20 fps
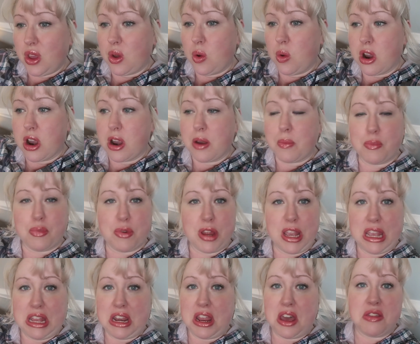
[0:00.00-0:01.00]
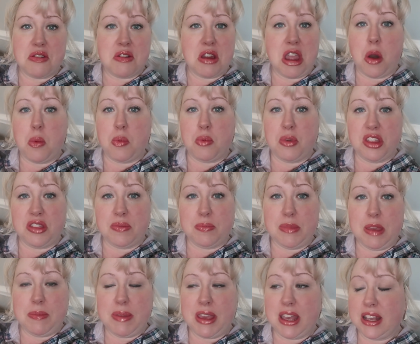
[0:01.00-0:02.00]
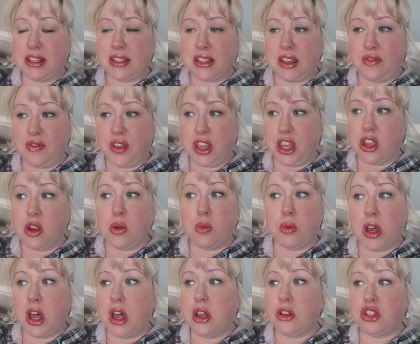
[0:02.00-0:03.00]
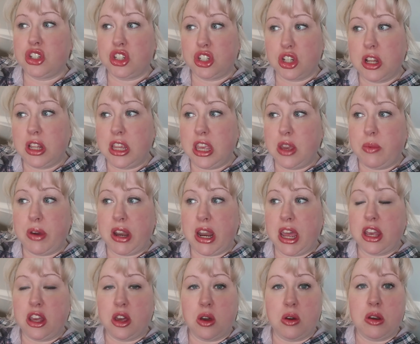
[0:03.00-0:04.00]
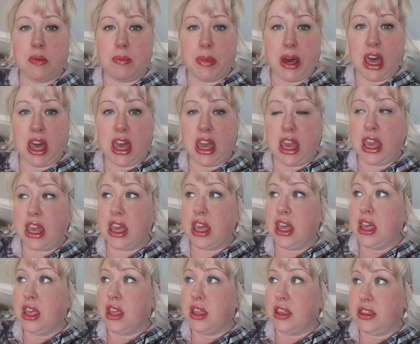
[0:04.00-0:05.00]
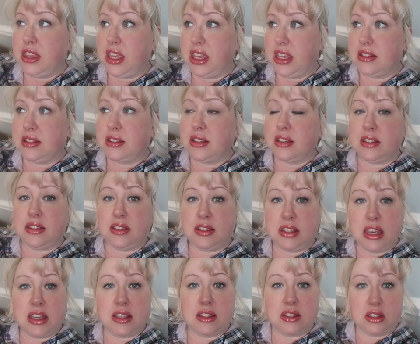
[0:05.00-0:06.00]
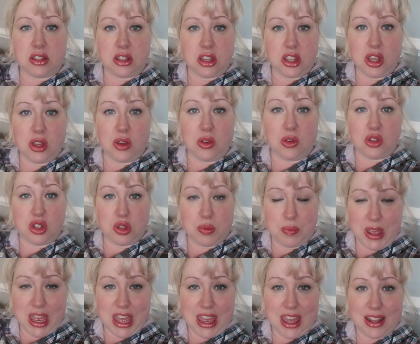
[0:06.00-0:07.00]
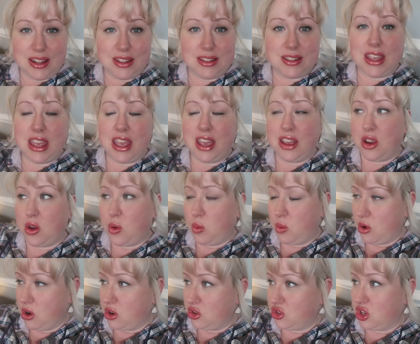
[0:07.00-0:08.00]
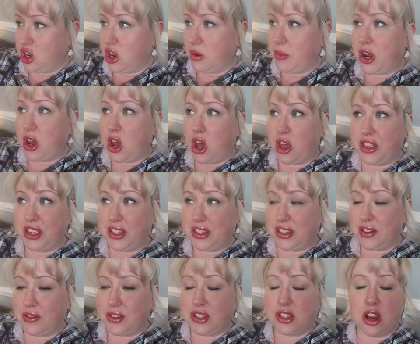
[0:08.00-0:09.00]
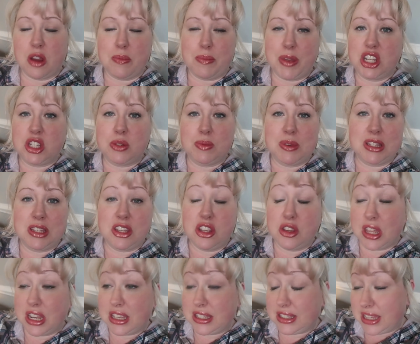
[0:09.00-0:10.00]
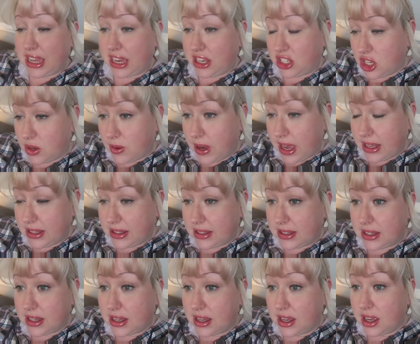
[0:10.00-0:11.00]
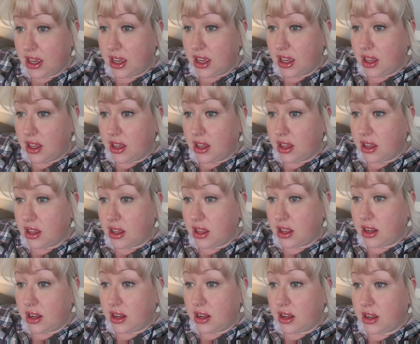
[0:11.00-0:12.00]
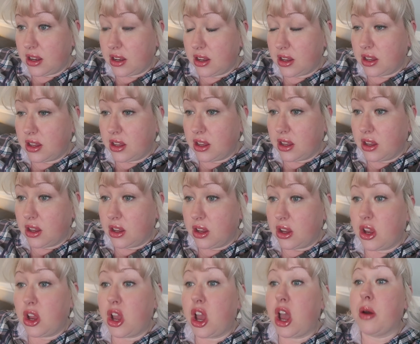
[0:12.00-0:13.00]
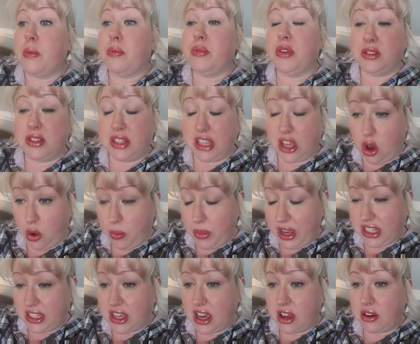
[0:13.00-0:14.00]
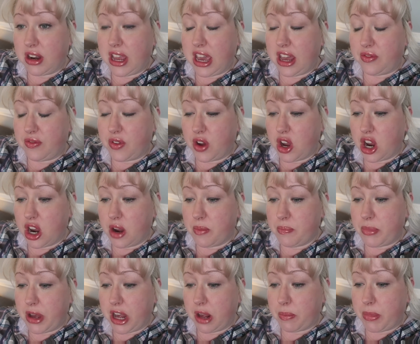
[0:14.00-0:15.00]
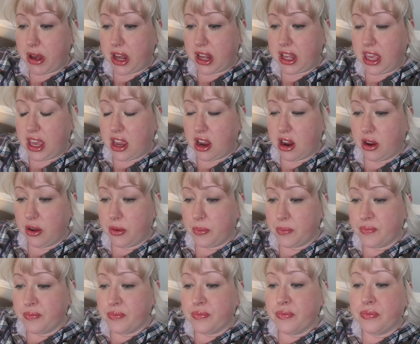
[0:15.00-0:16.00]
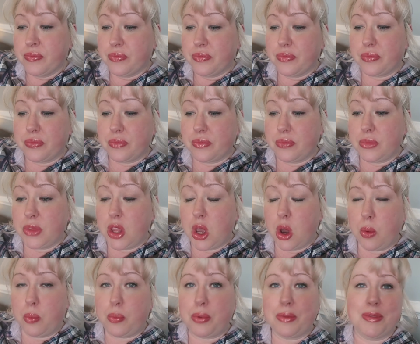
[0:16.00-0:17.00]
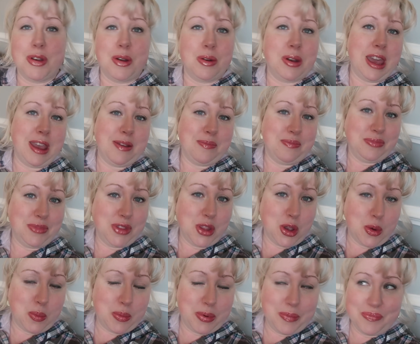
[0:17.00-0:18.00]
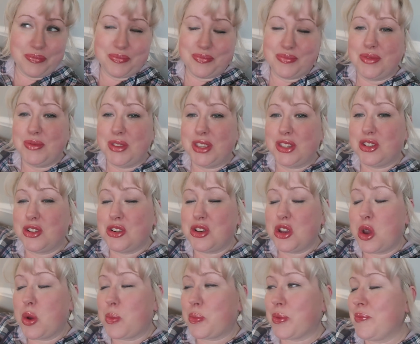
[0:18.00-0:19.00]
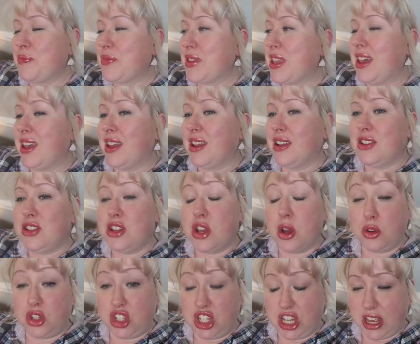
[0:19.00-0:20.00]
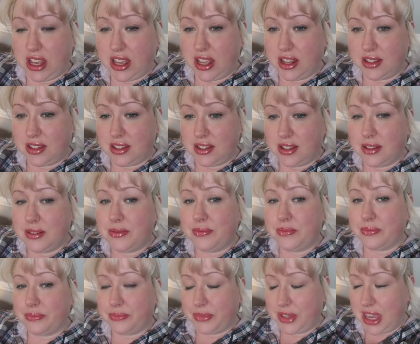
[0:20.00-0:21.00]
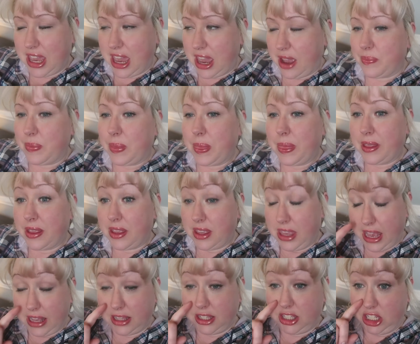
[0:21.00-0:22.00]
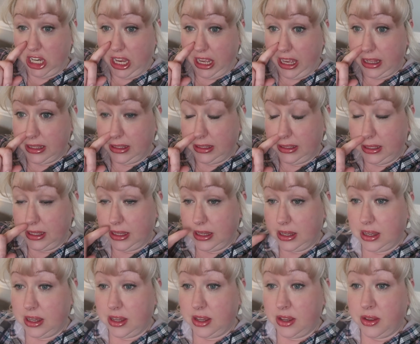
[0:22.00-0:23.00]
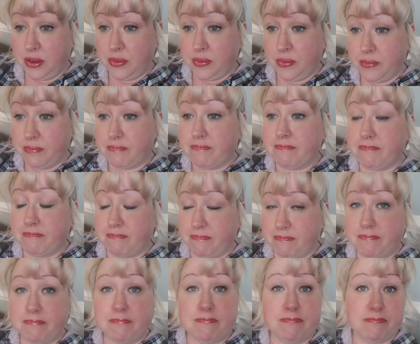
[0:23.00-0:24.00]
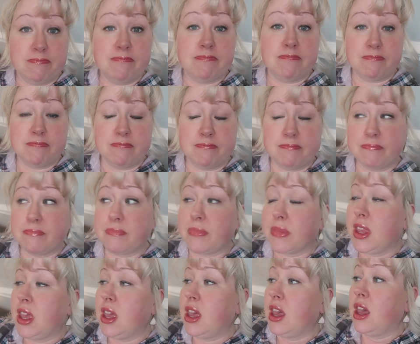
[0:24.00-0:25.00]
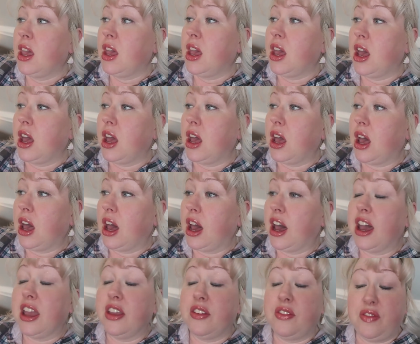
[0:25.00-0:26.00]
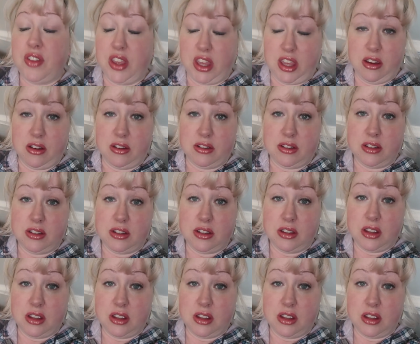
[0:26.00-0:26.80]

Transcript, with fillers: or bringing other help with me because I figure, well, surely when I go to buy these six huge beds and a wardrobe and all these different, sorry, Benjamin, you gonna sing to us? Got, got here. Oh, you say, oh, McDonald had a farm, Buck Buck here? Nope. nope. Okay, nope. No, no Mr. Nope. Chickens. No chickens. Okay. Yes, chickens? Mm-hmm, mm-hmm. I figured